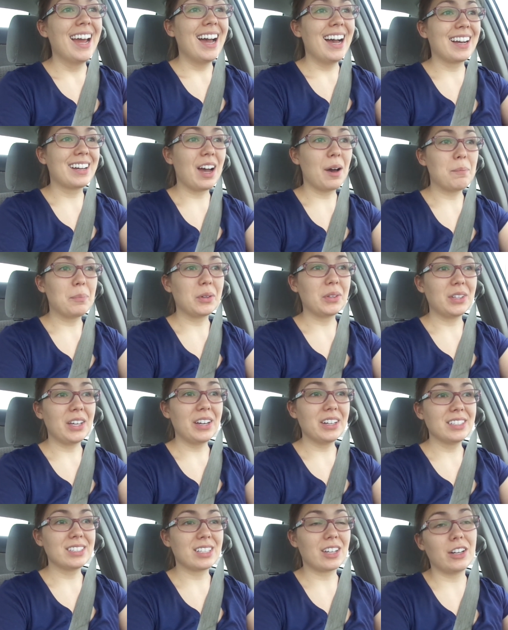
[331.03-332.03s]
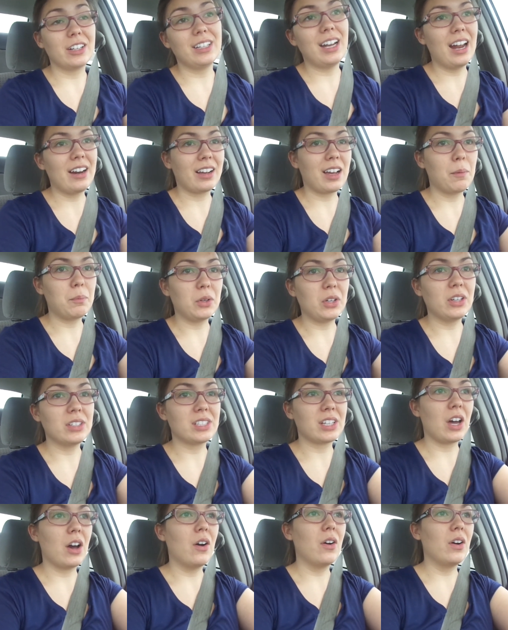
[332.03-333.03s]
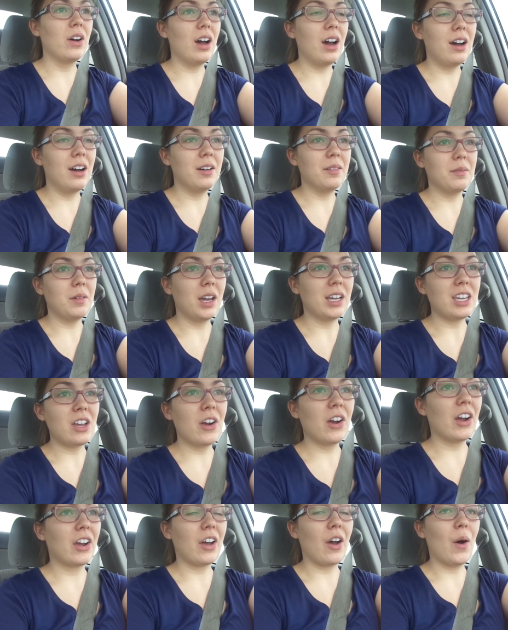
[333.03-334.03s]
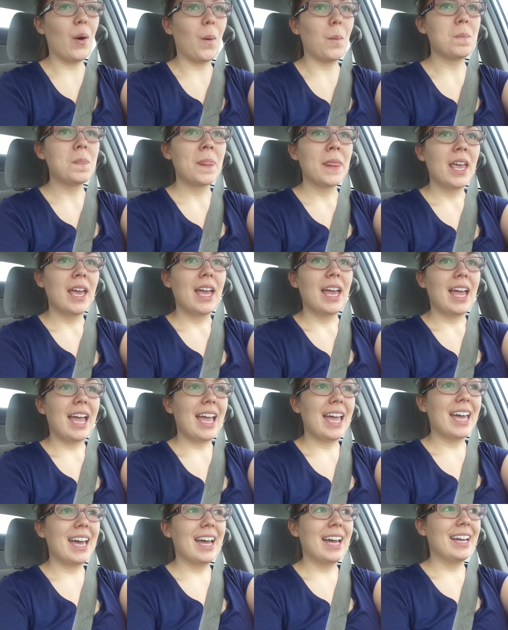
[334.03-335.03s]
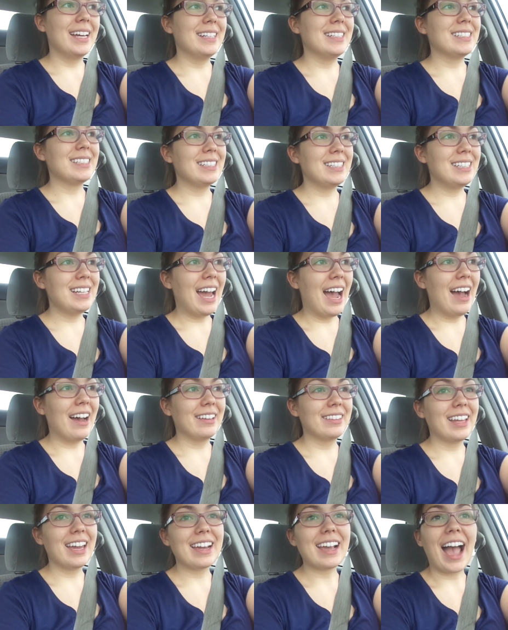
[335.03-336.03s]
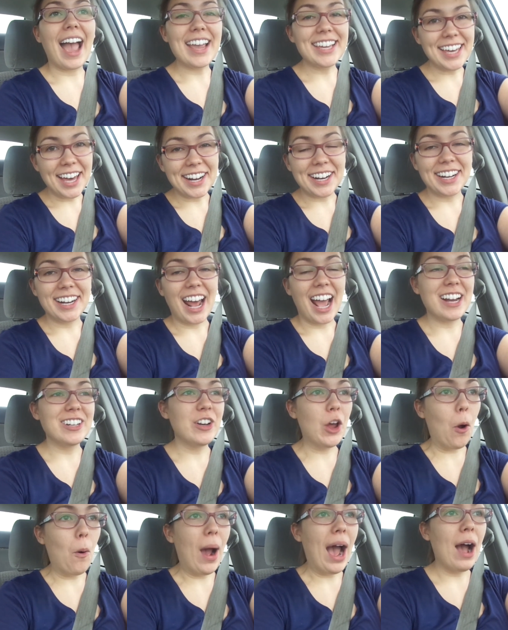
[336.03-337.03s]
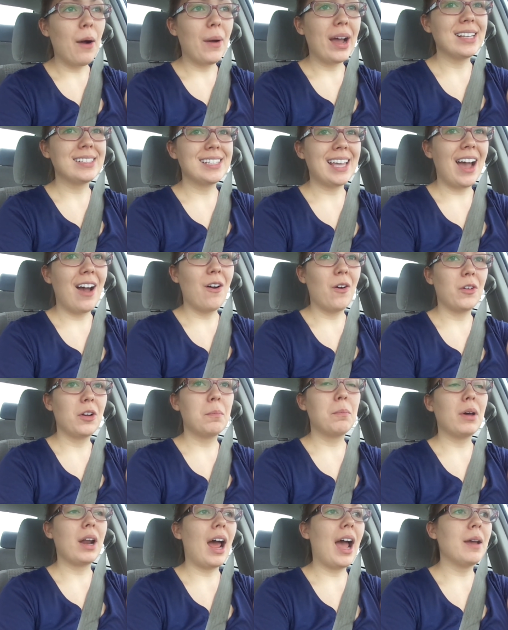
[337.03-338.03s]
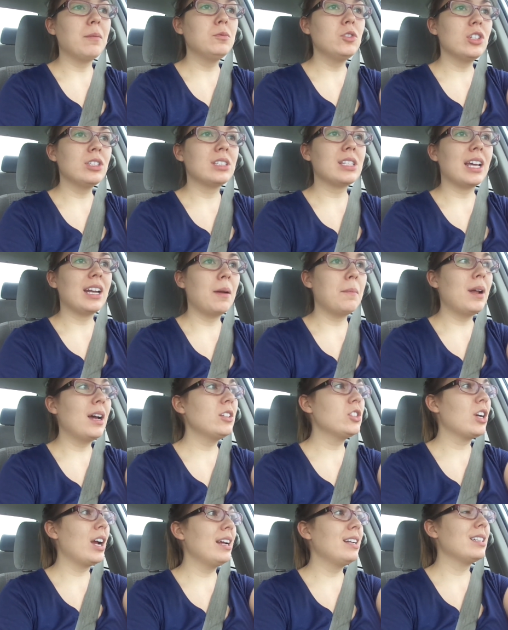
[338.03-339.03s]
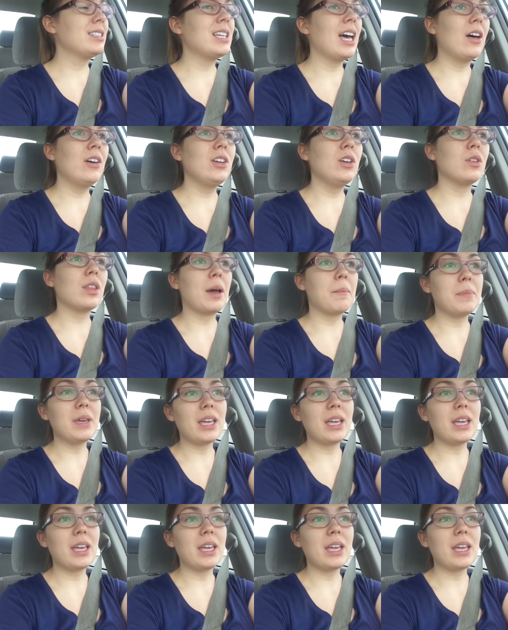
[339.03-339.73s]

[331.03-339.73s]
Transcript: a couple years, or not a couple years ago, um, a year ago. And yeah, like, I get it. I know how I sound, but I'm just, and I'm not trying to tell you that